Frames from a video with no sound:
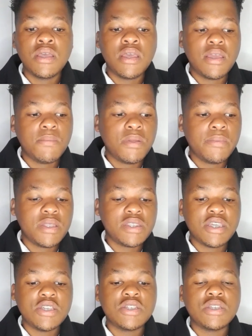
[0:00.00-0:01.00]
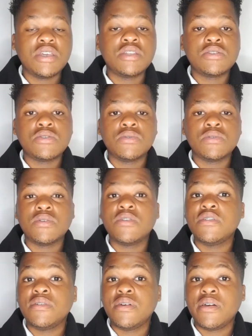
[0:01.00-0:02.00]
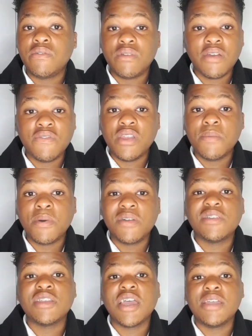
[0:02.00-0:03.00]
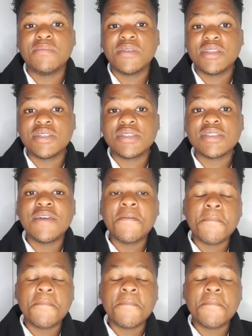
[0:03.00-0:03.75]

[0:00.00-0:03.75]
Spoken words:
implementation into roughly about 9 minutes.